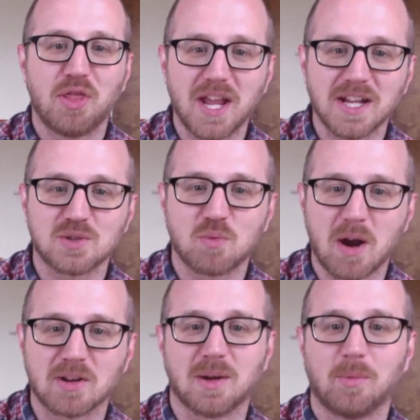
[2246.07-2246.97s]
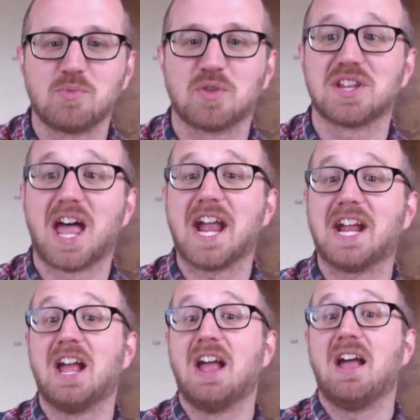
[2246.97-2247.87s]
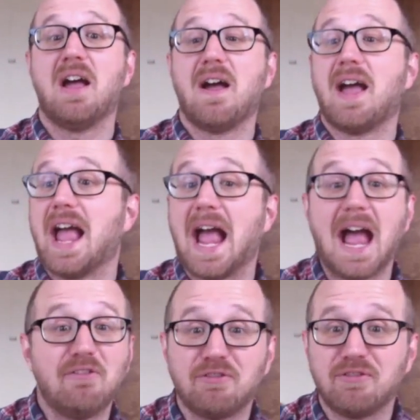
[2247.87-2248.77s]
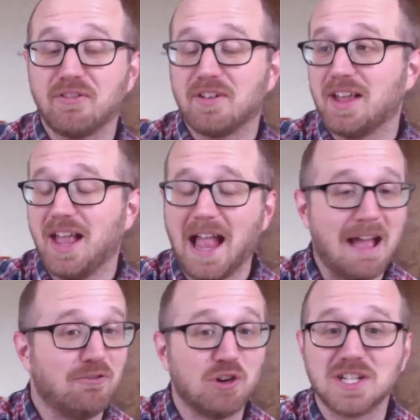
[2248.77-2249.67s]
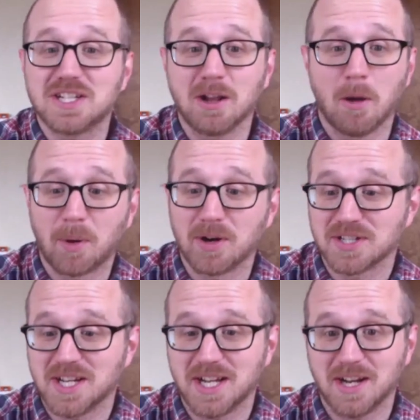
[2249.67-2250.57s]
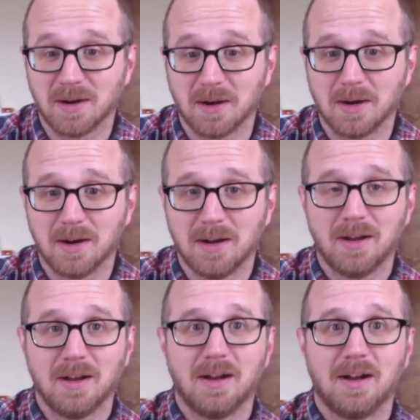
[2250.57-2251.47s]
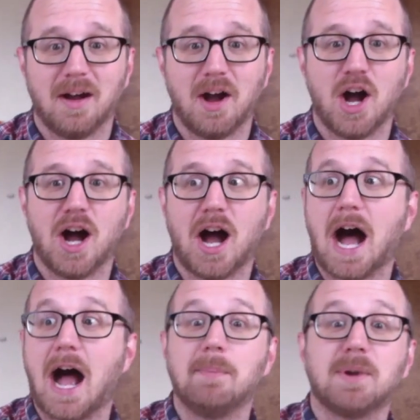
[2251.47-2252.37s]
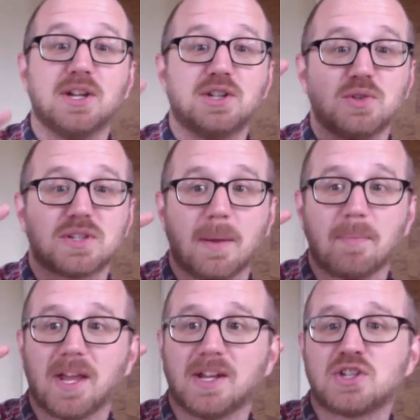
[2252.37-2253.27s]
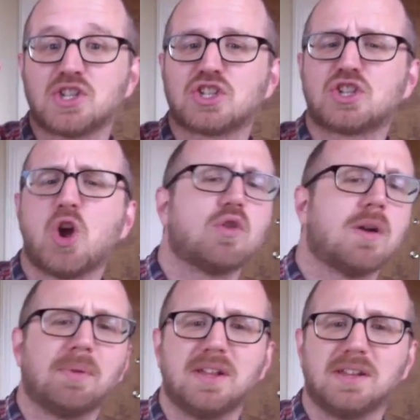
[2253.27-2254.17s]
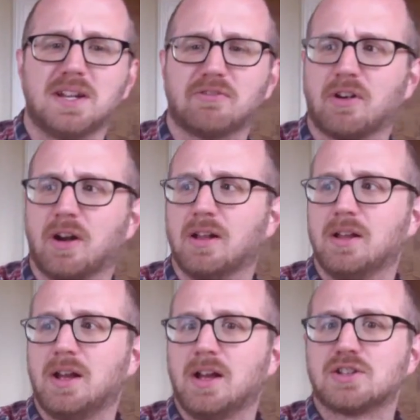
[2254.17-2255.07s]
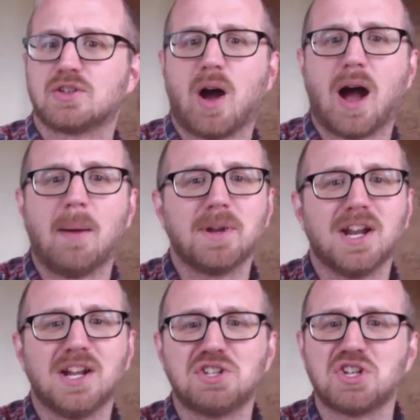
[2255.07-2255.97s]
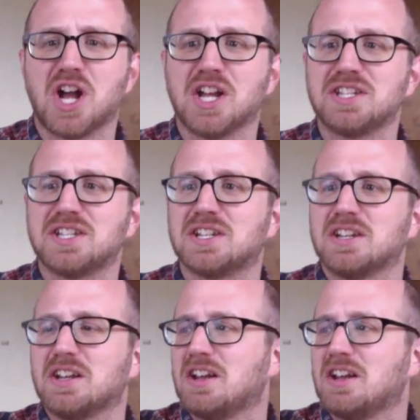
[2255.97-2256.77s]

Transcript: things where someone was like, F every single person here uh, I'm going to do something so completely different. Yeah. So I'm going to just,